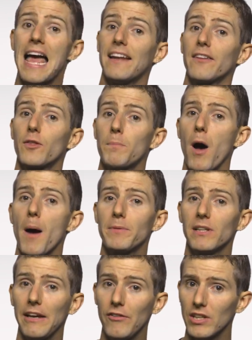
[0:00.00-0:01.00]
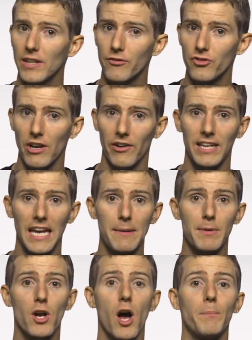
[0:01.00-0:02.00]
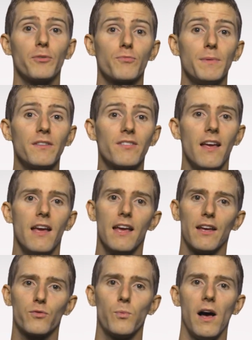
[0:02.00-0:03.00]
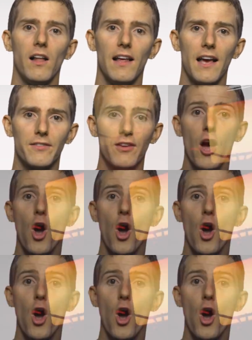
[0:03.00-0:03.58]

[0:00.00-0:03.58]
And as the popularity of sharing game accomplishments, as well as